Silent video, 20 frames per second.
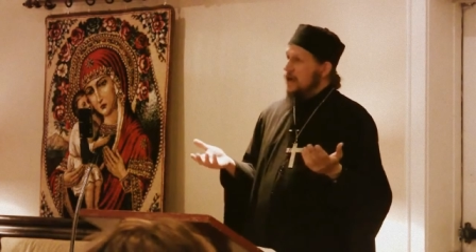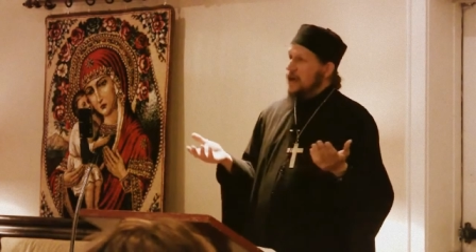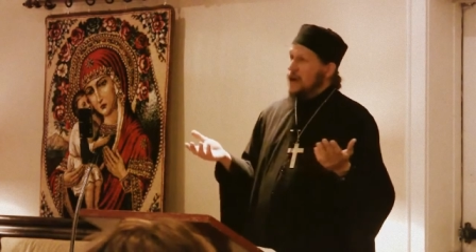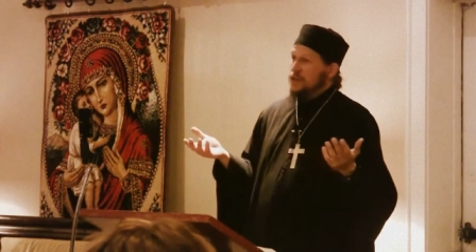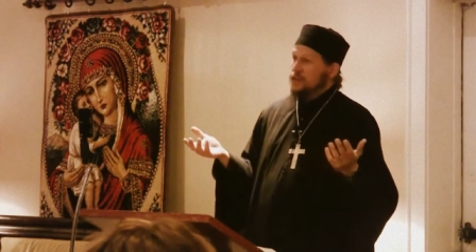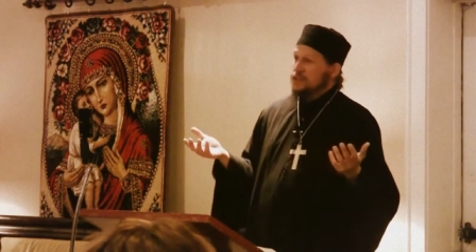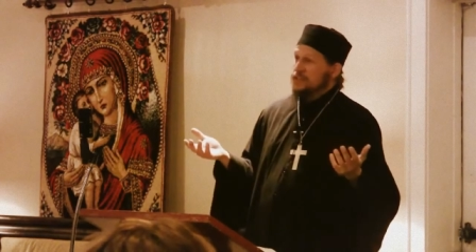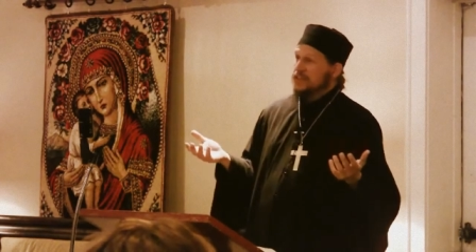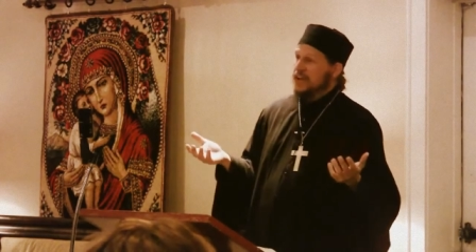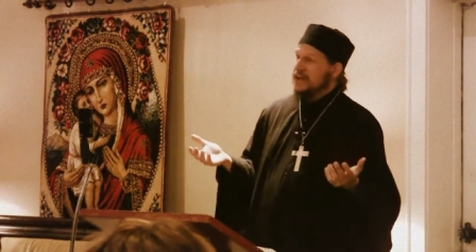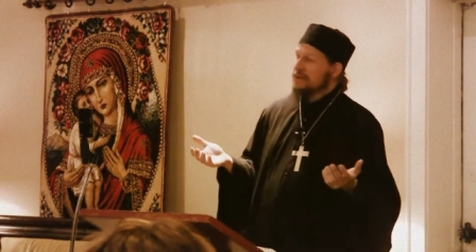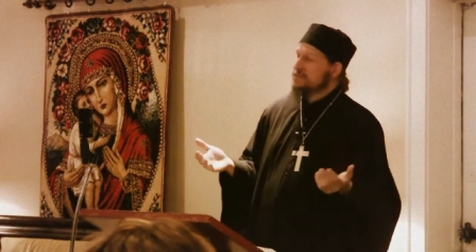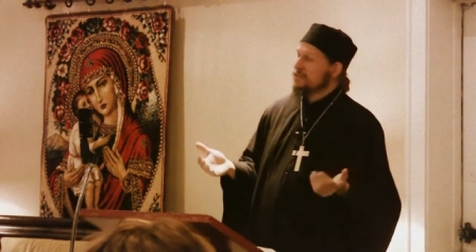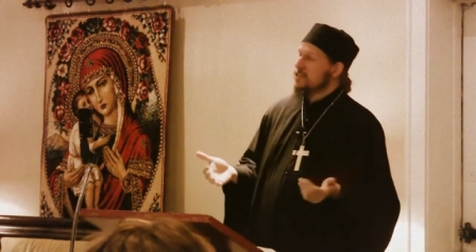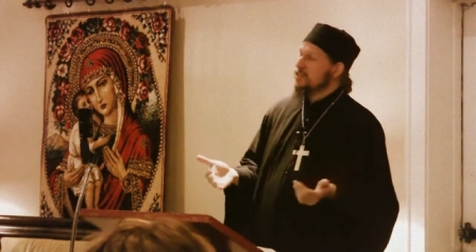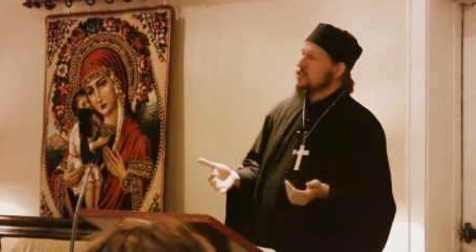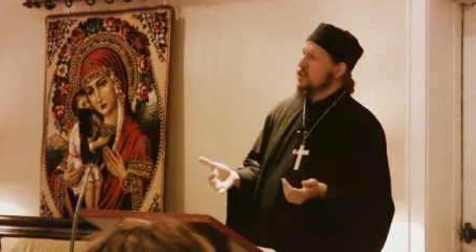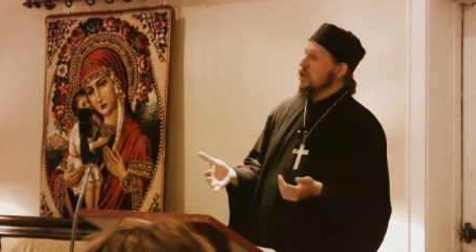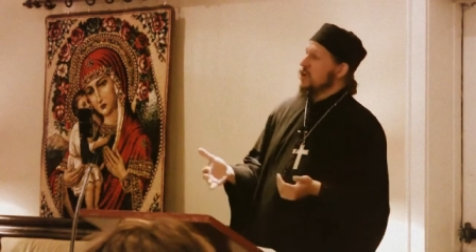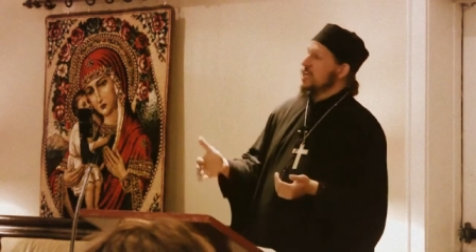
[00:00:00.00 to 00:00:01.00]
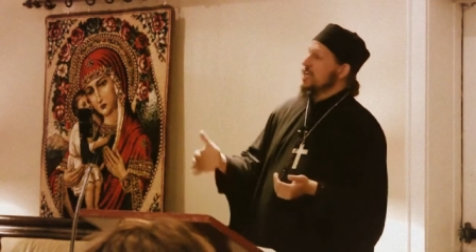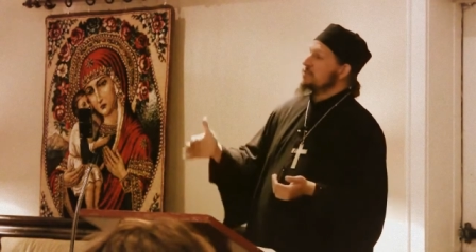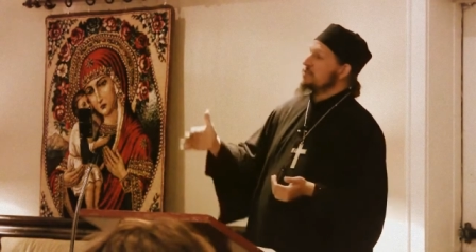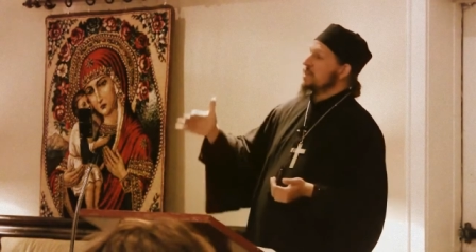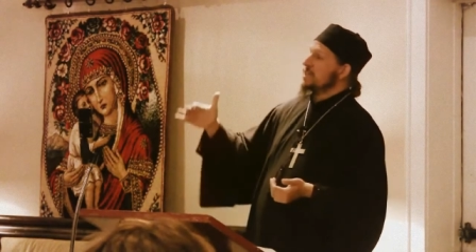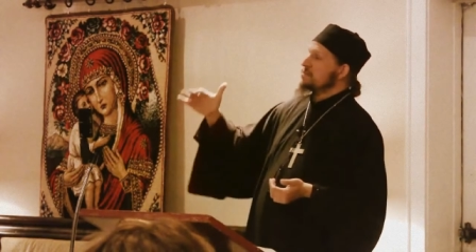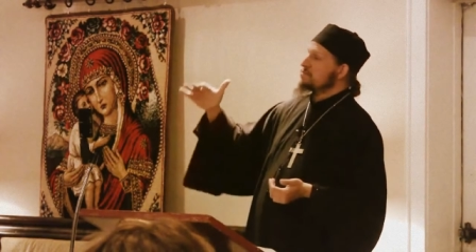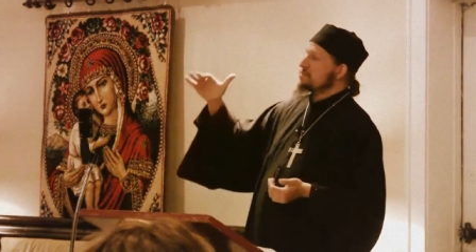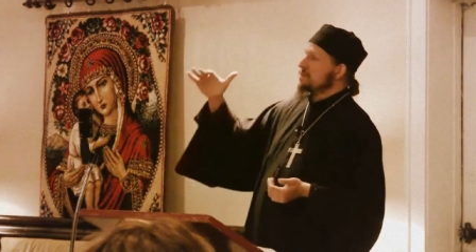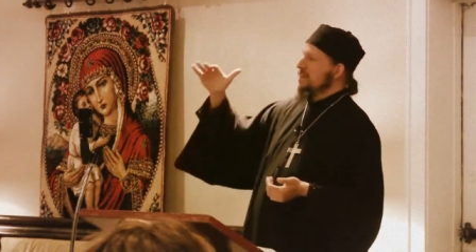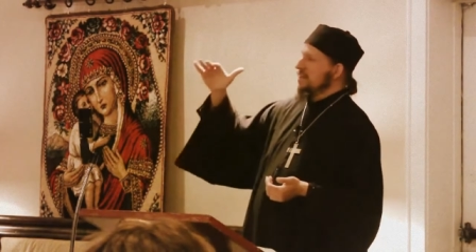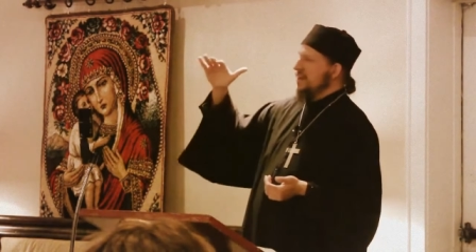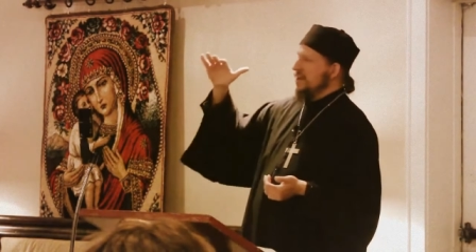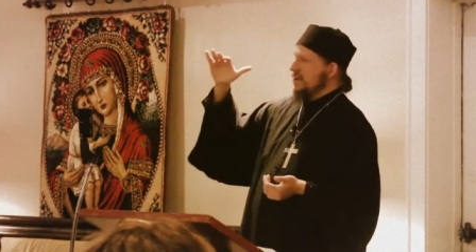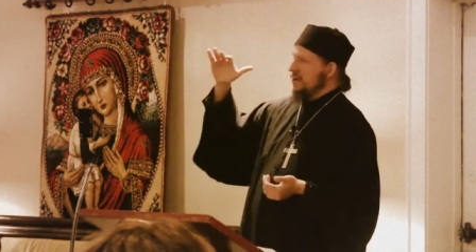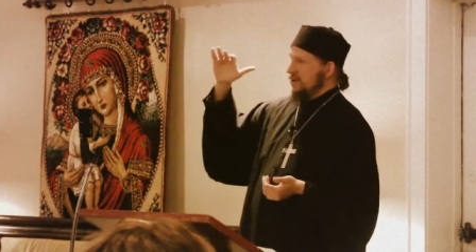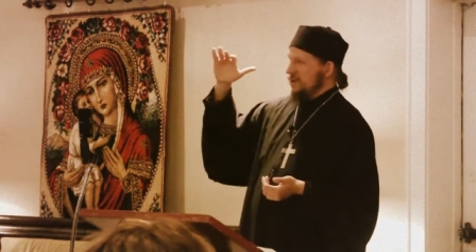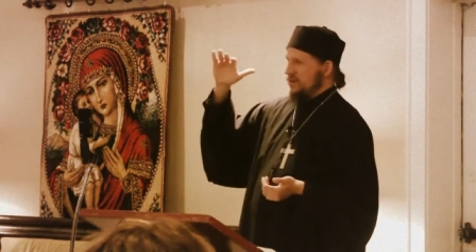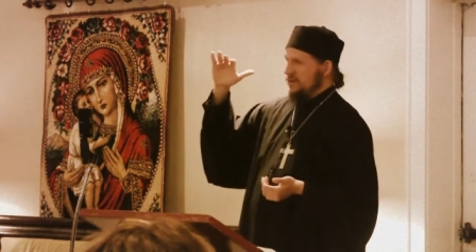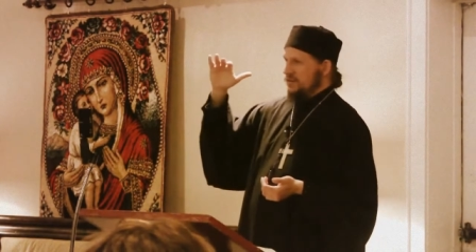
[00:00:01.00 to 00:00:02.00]
Other times they saw him in
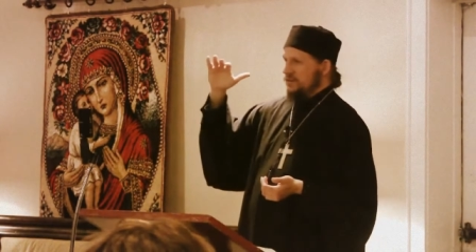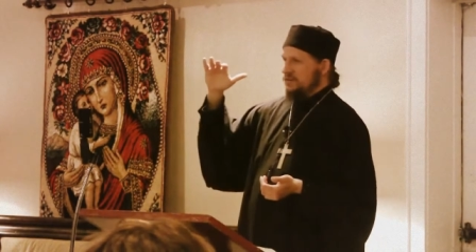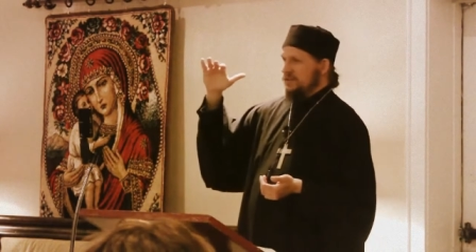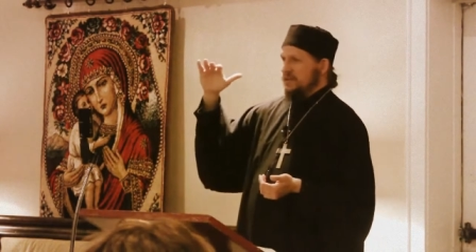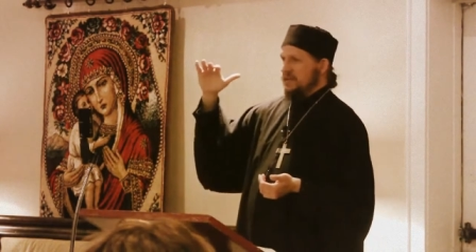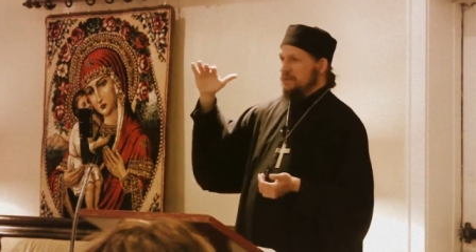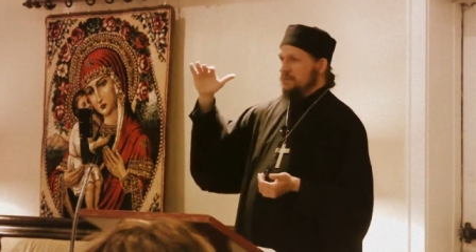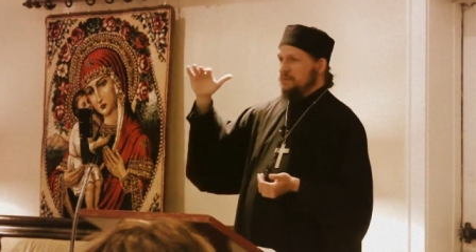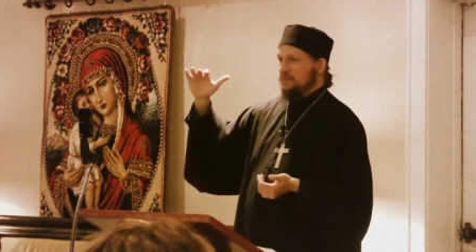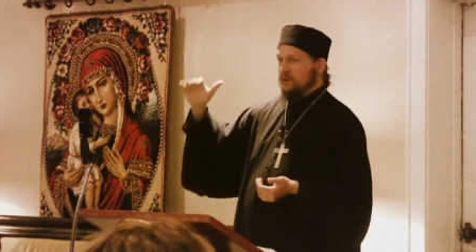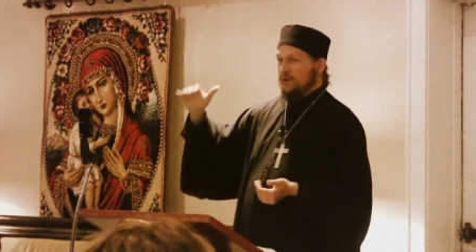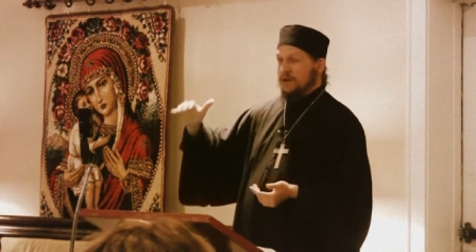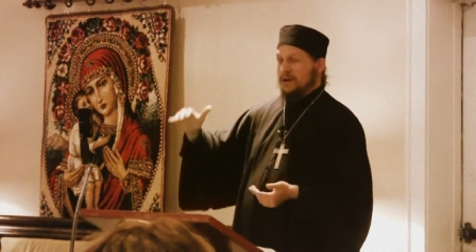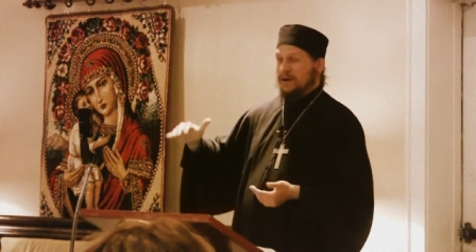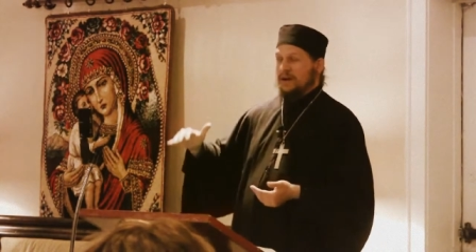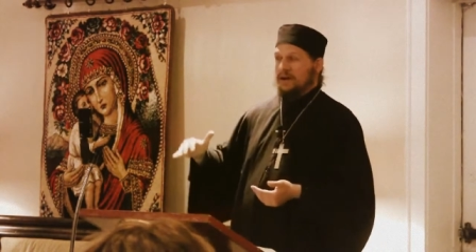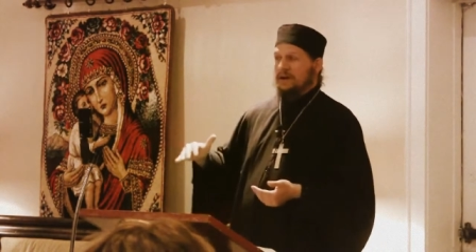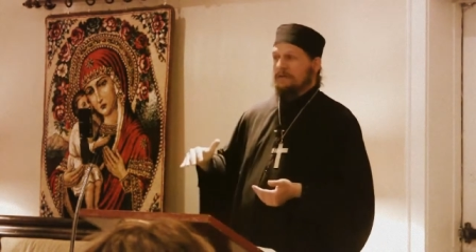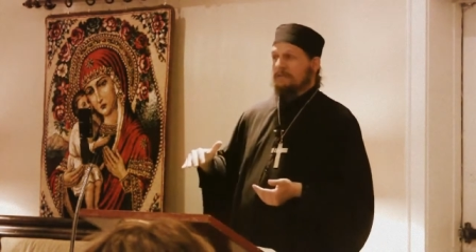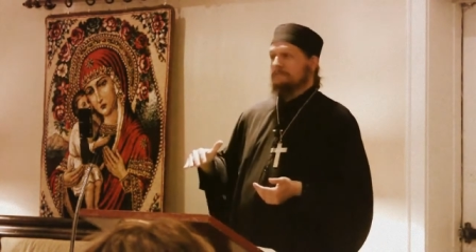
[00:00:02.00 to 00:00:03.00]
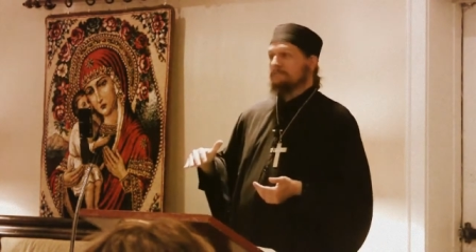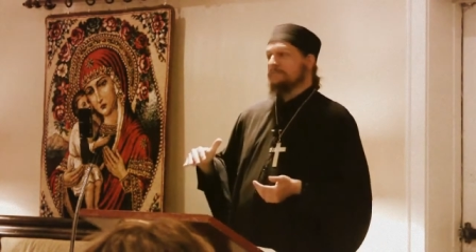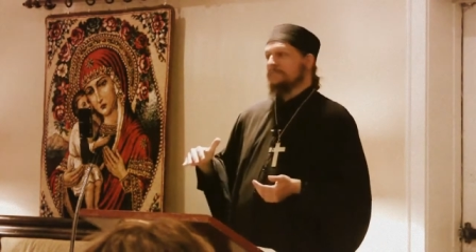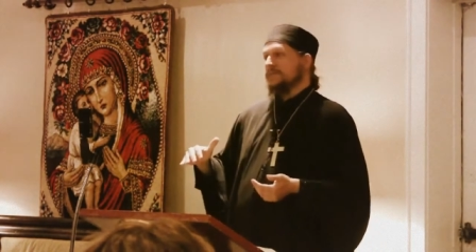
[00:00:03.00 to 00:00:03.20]
midair, in prayer.